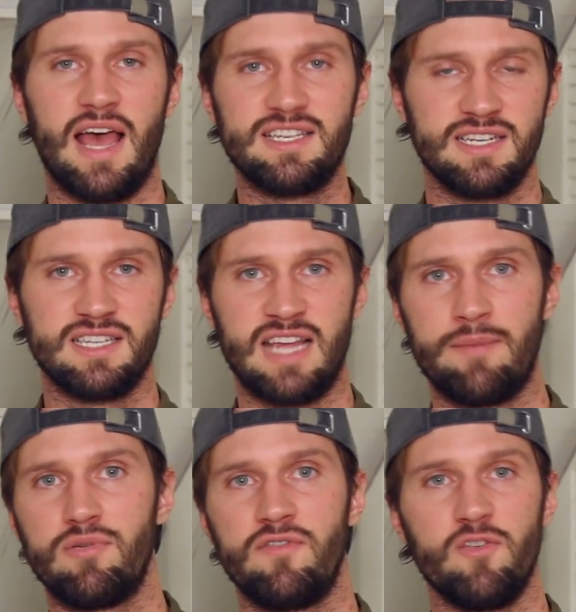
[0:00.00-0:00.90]
As an
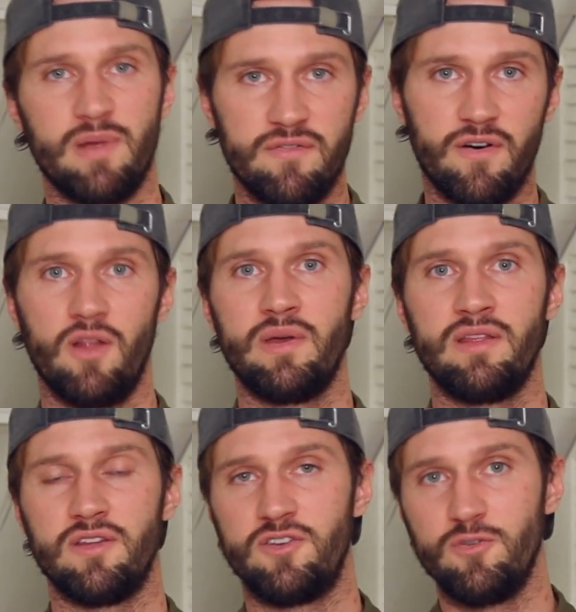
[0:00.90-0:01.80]
example, if you've been
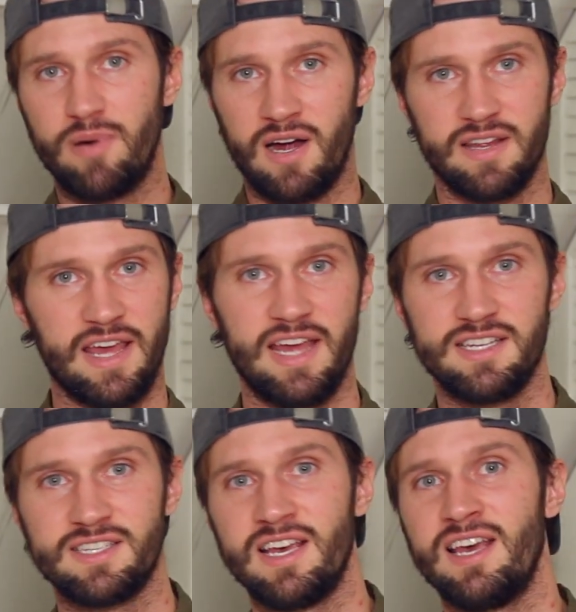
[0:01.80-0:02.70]
following the DuPont
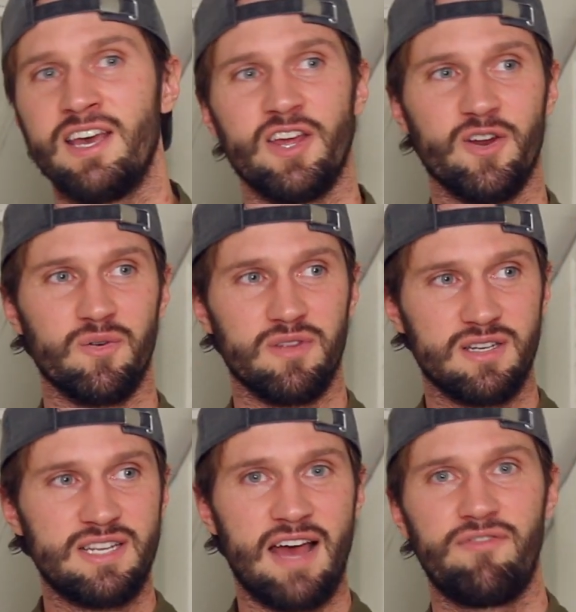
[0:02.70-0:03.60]
case, you know, the
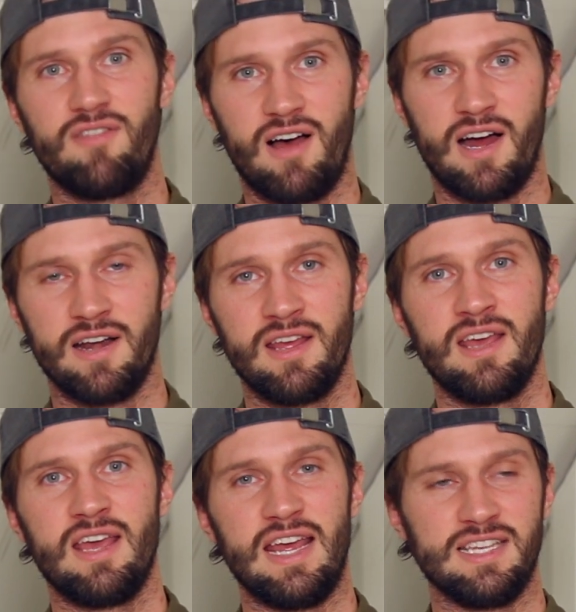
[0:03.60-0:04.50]
Teflon
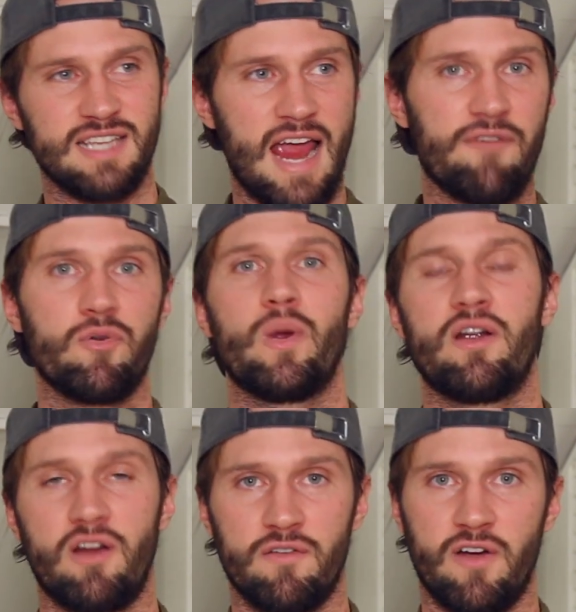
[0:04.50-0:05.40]
is
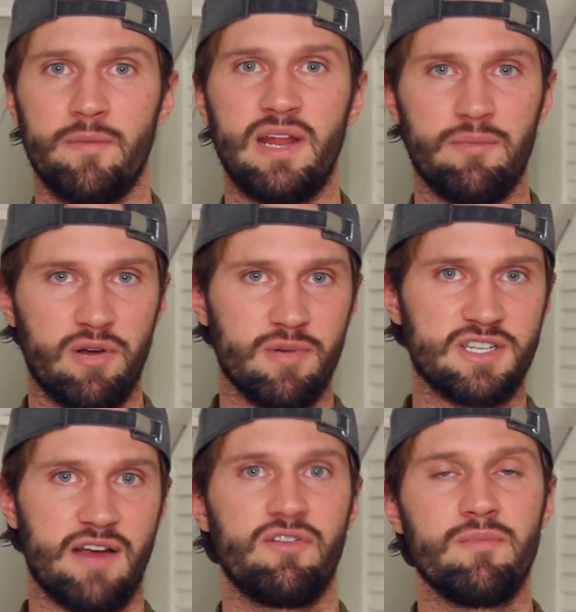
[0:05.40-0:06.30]
everywhere in our environment, and pretty
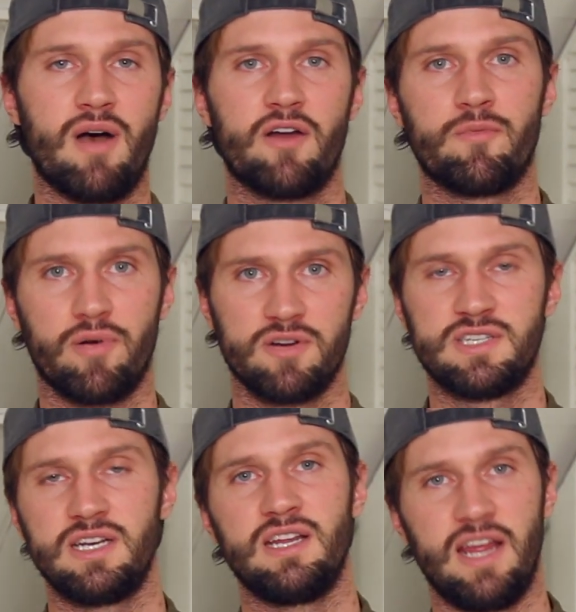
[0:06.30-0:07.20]
much every modern
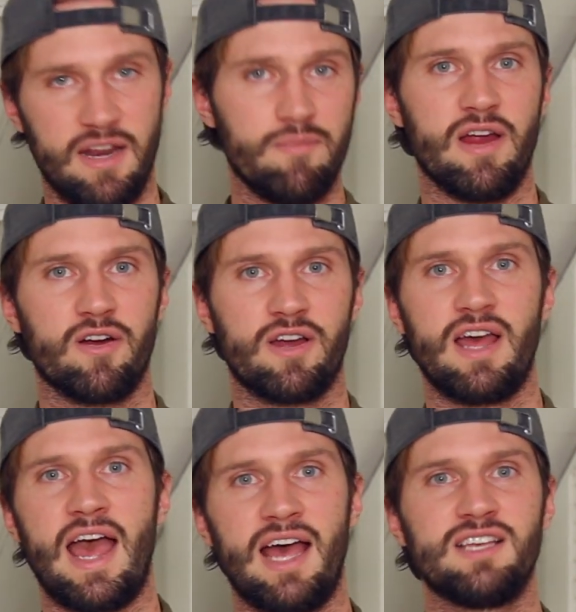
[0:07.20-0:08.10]
person in America
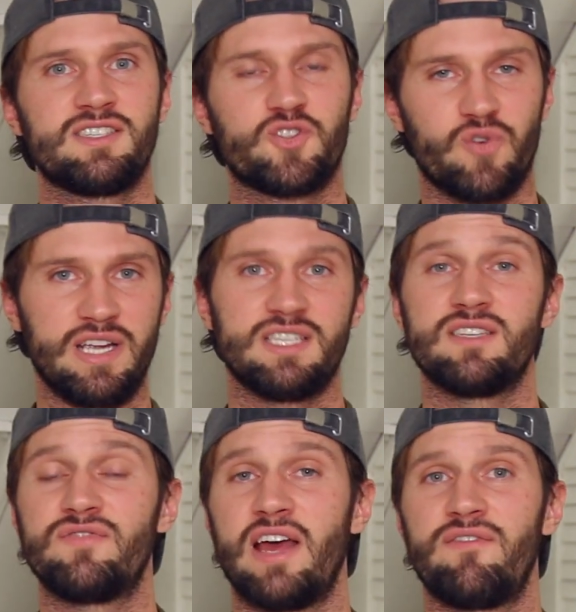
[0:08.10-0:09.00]
has
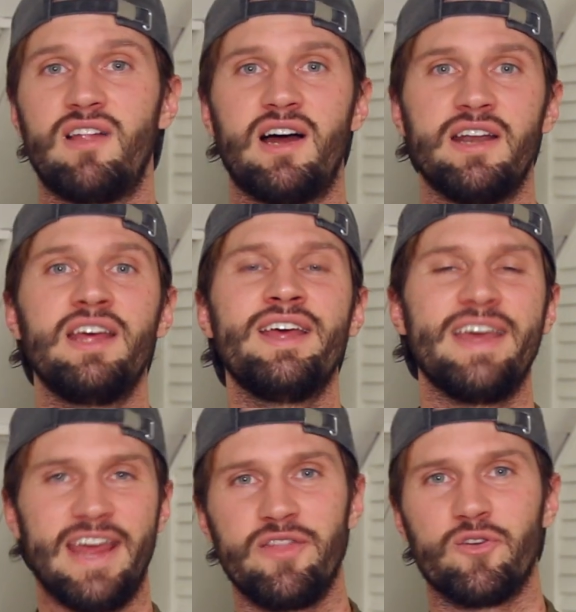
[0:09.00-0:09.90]
traces of Teflon
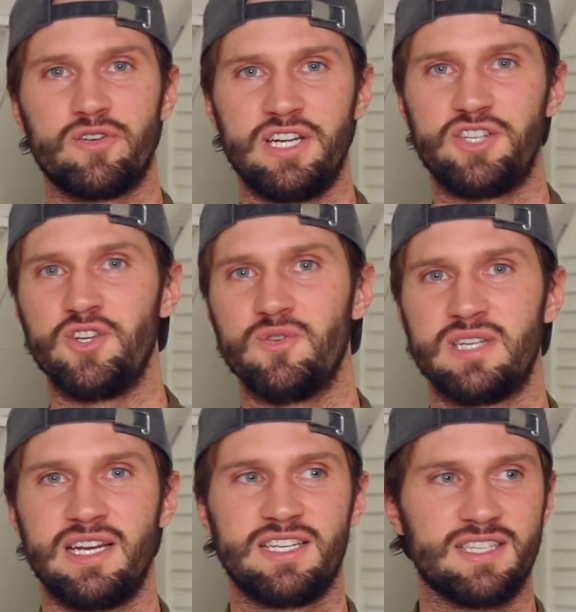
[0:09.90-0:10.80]
in their tissues.
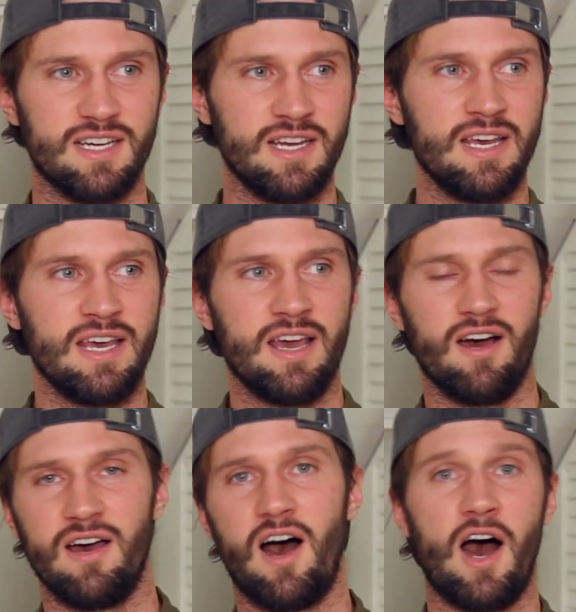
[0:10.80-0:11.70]
And it's a
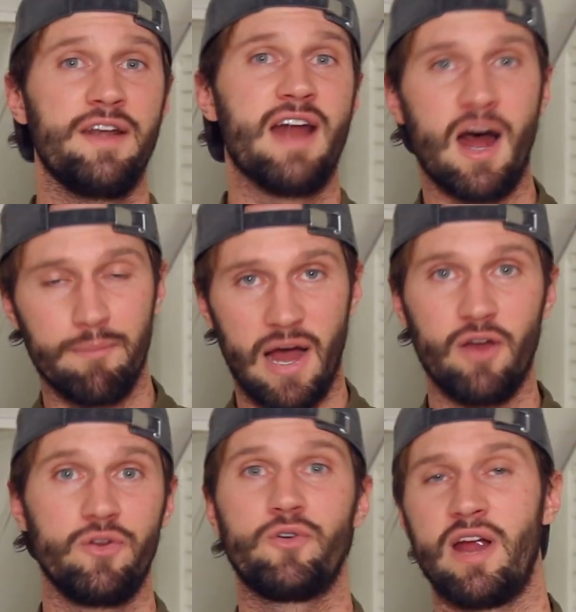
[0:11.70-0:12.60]

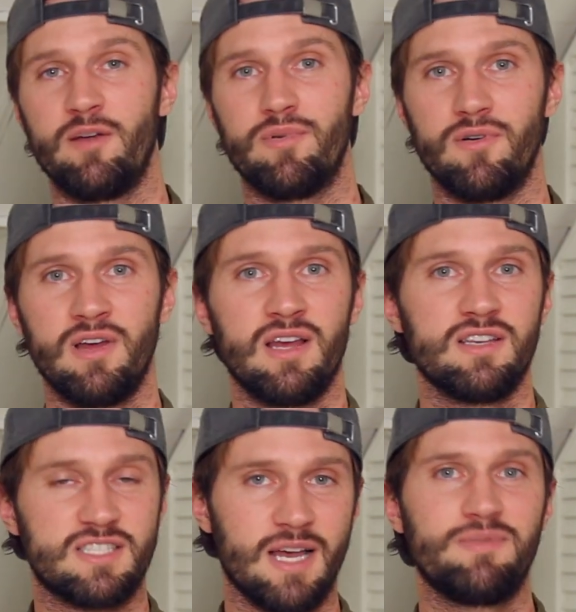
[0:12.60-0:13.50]
non-biodegradable
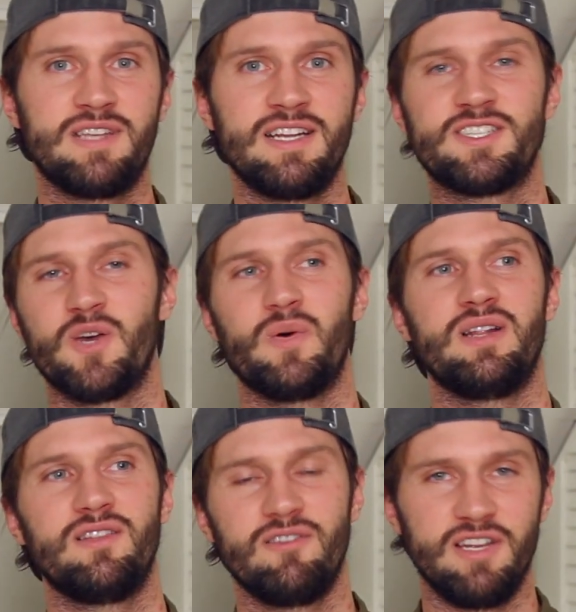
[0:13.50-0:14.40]
substance, so it
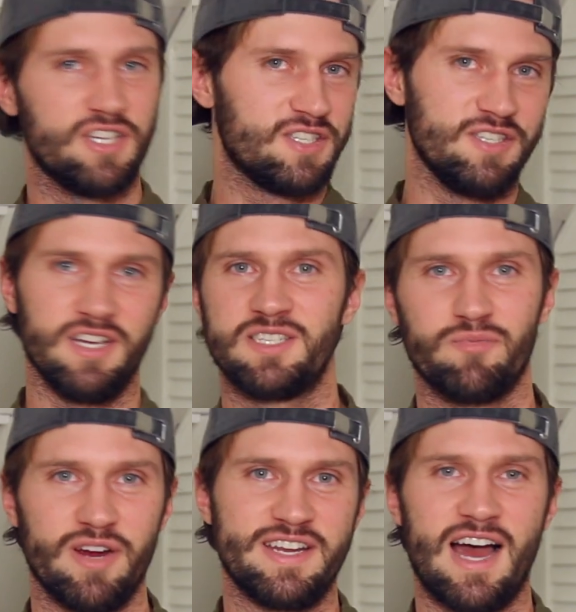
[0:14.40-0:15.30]
literally just doesn't
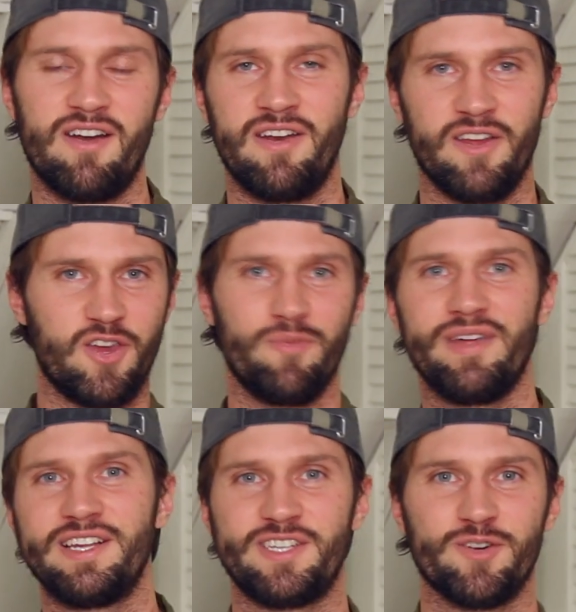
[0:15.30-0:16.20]
break down and
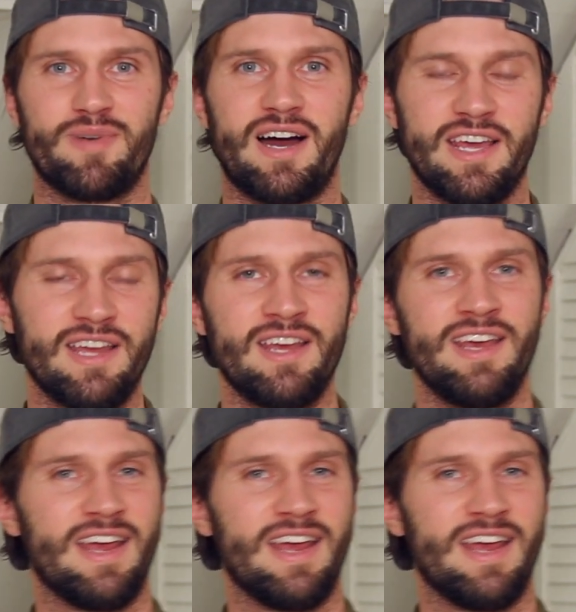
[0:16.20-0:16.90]
accumulates in your body.